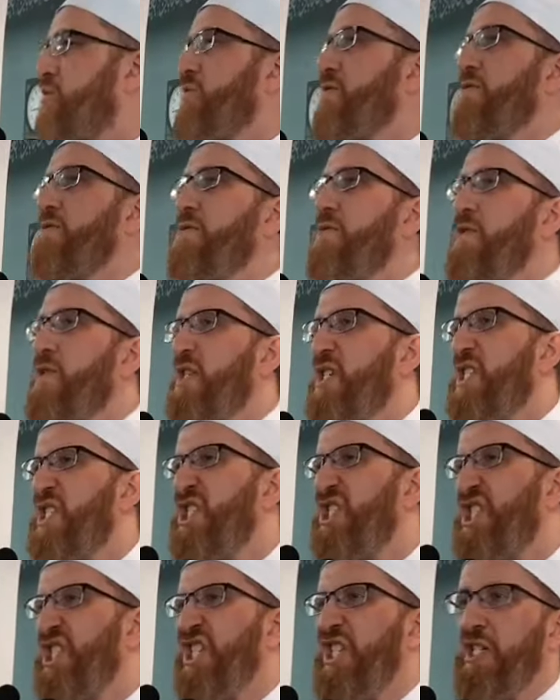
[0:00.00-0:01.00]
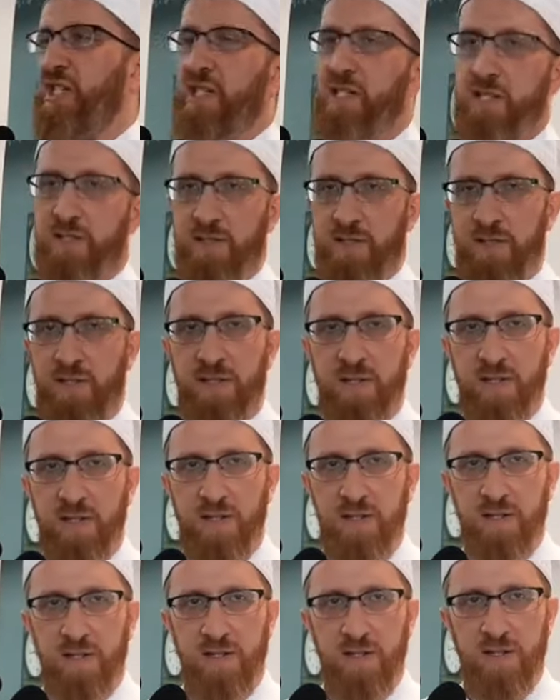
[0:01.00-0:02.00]
truthful, sidq.
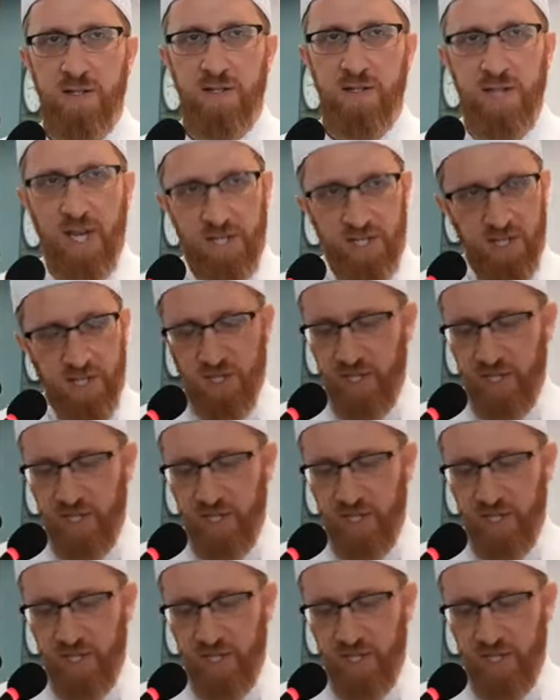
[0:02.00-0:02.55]
That's